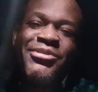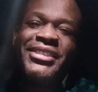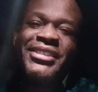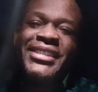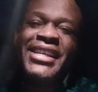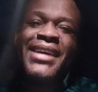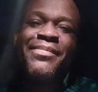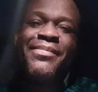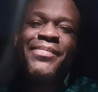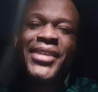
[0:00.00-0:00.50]

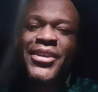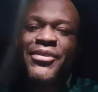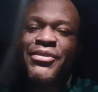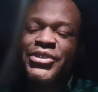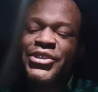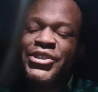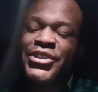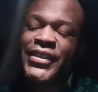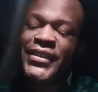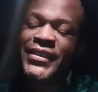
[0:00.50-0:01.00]
What's happening?
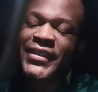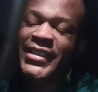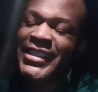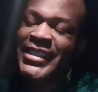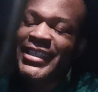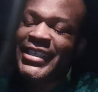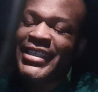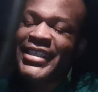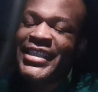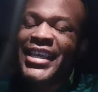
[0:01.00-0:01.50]
What's good, your
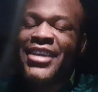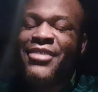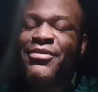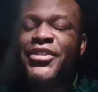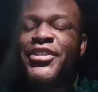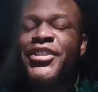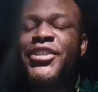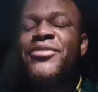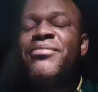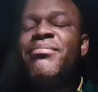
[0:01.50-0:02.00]
dick
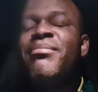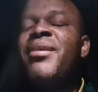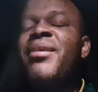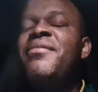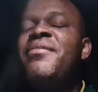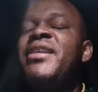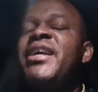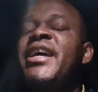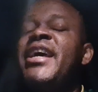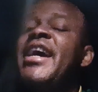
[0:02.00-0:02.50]
gang? What's good,
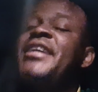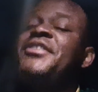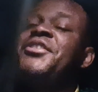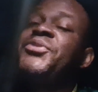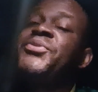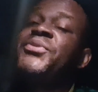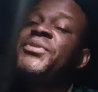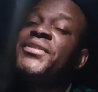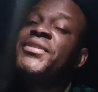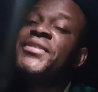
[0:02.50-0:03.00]
mother? Hey, I
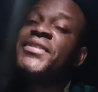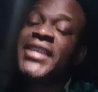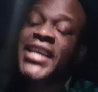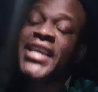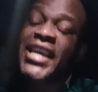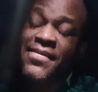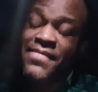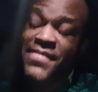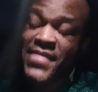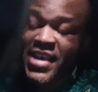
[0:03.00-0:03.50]
just want to
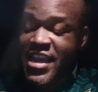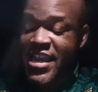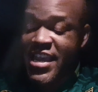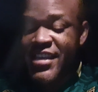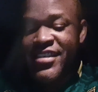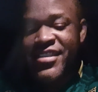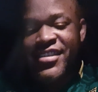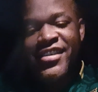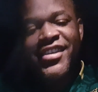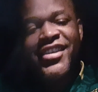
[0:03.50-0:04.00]
say,
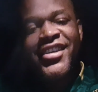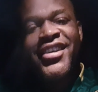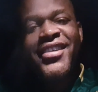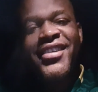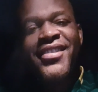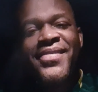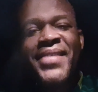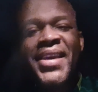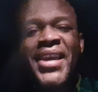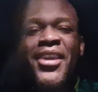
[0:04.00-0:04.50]
man,
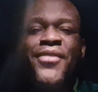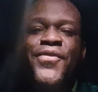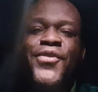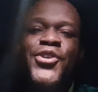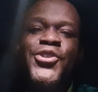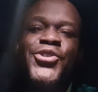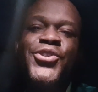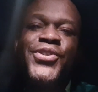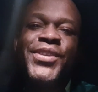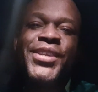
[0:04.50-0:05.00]
thank you
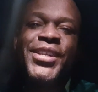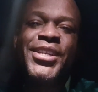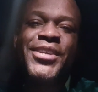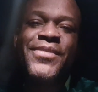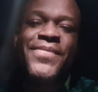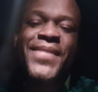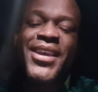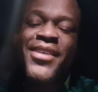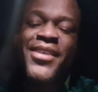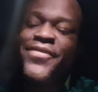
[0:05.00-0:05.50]
for tuning
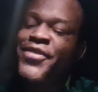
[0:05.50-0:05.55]
in, man.